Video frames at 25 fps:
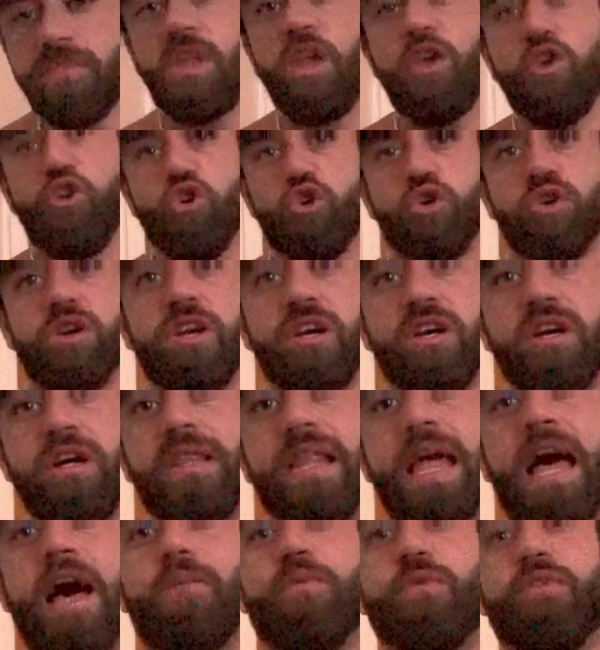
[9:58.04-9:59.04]
You can
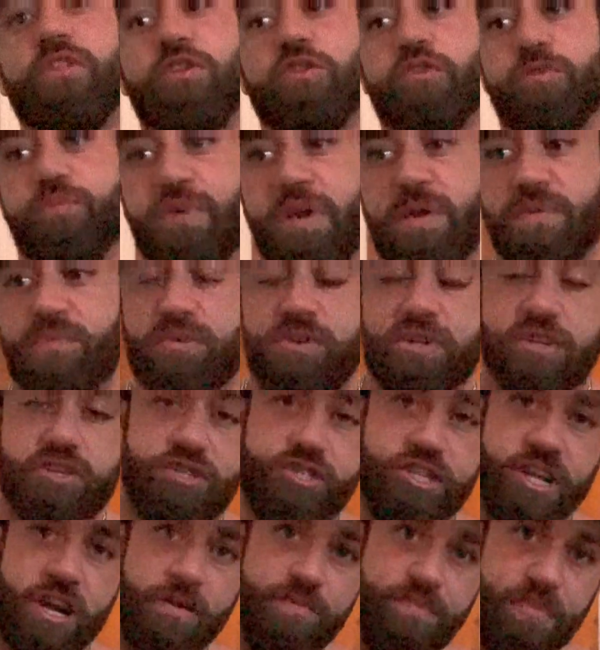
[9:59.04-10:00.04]
collab with other people,
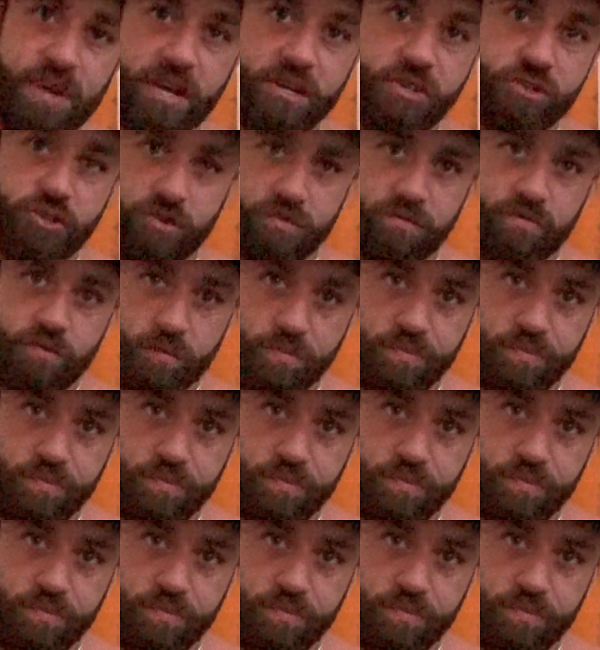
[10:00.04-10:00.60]
share picture for